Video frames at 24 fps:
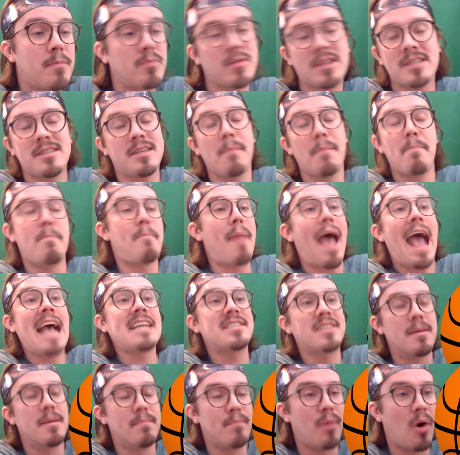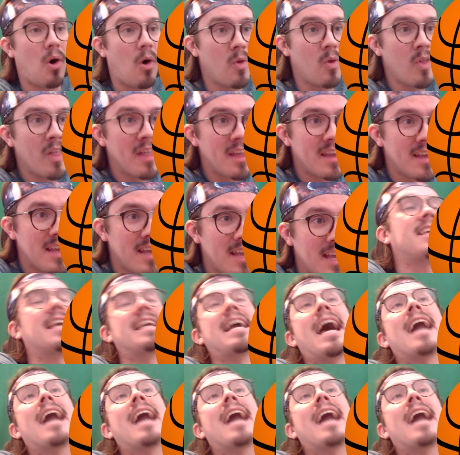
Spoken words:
let's say basketball, you